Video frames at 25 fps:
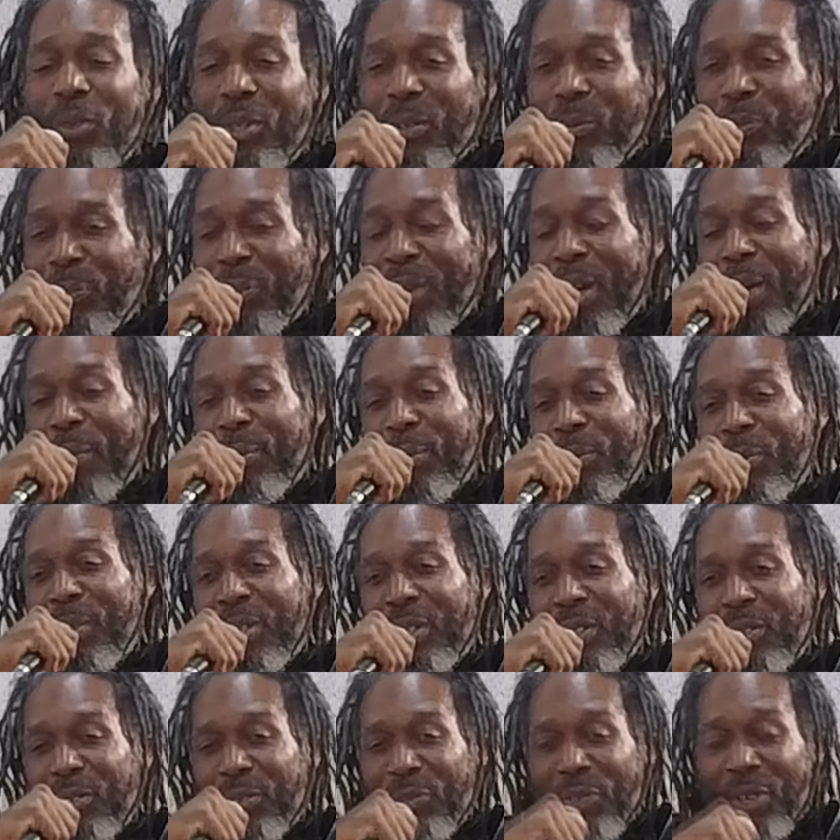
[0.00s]
With probably one
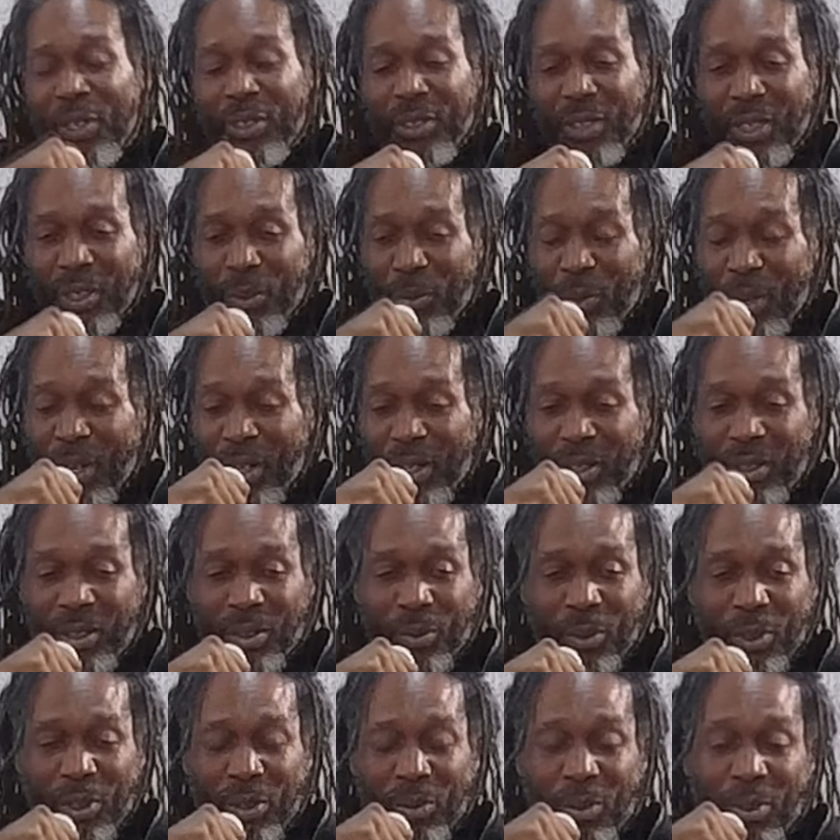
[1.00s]
of the first hit records,
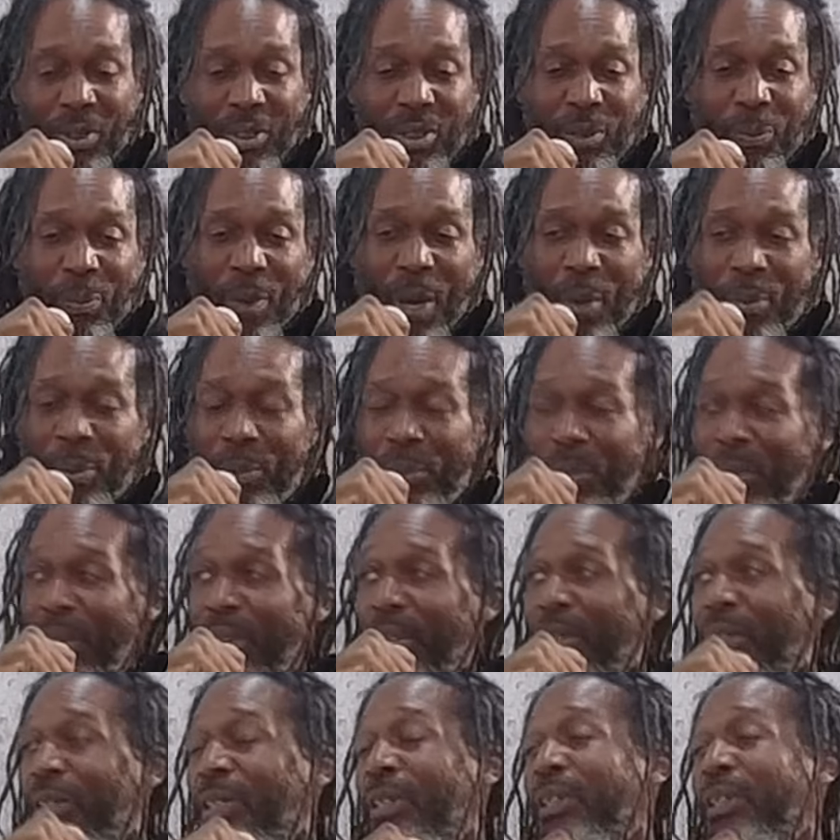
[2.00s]
which was Bobby Brown.